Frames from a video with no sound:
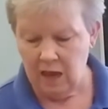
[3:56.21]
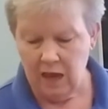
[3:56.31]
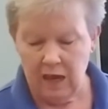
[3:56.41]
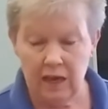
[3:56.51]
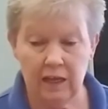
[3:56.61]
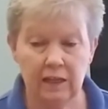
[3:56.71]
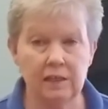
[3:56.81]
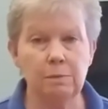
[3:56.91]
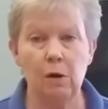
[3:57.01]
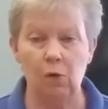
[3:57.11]
In this
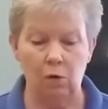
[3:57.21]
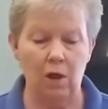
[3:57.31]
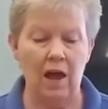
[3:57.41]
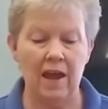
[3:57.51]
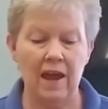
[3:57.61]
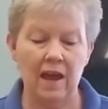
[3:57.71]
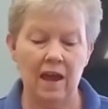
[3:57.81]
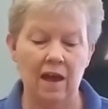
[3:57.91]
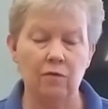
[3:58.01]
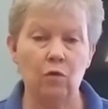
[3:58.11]
bowl I have
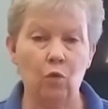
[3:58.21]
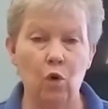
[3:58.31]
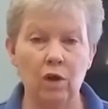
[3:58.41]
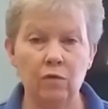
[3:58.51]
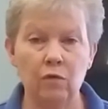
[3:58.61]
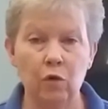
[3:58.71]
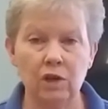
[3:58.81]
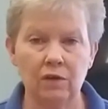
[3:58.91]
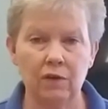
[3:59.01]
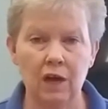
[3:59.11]
1/4 of a
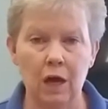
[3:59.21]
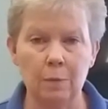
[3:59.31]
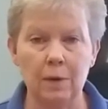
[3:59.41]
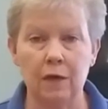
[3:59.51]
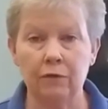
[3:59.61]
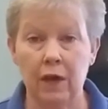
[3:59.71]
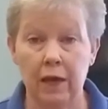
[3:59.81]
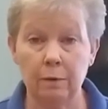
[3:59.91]
cup of canned